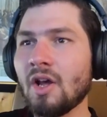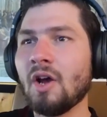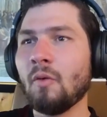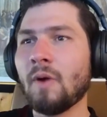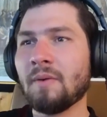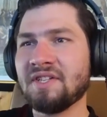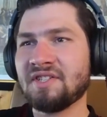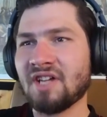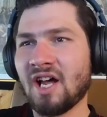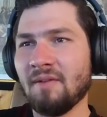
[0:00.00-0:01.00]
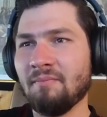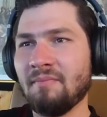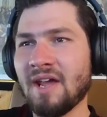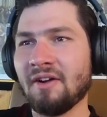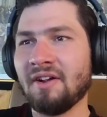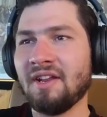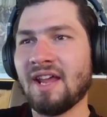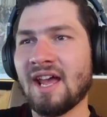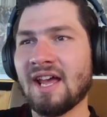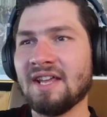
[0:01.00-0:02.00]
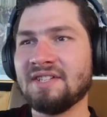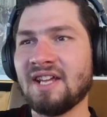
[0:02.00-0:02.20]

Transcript: where we saw Marin as